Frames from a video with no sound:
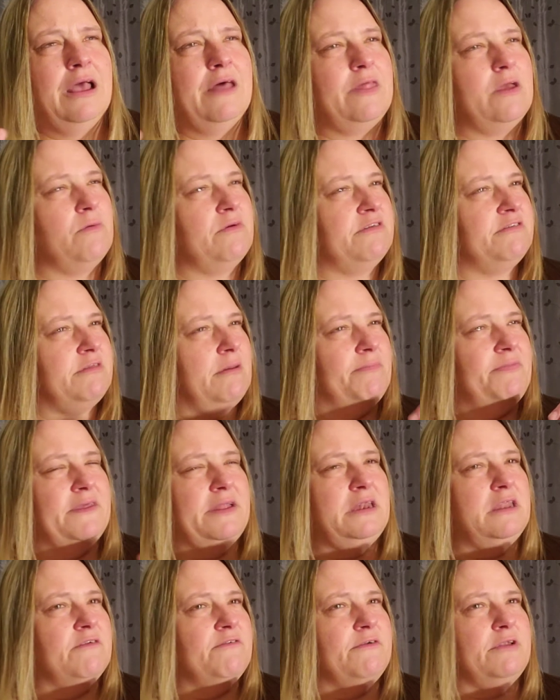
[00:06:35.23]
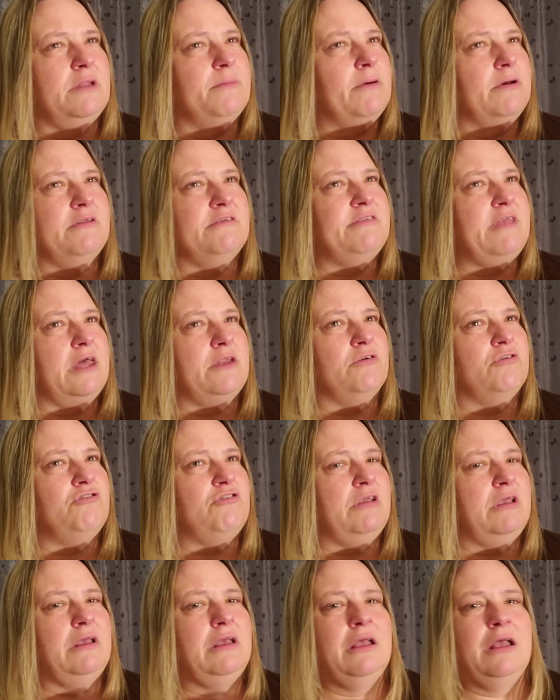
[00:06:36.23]
there was something different about his
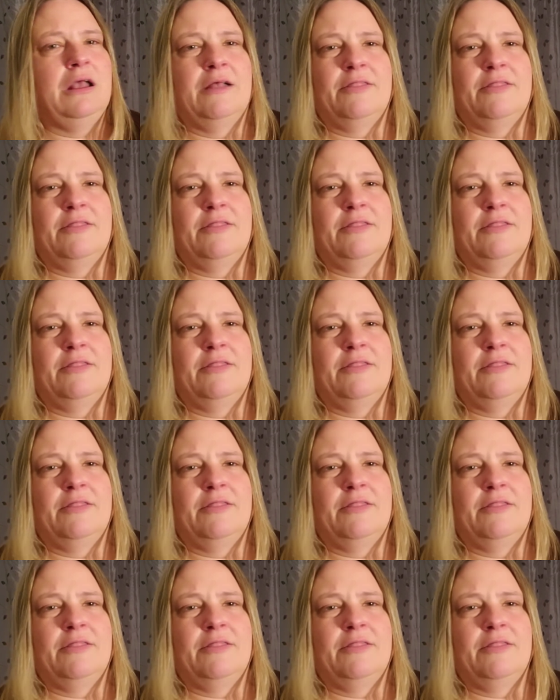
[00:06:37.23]
energy,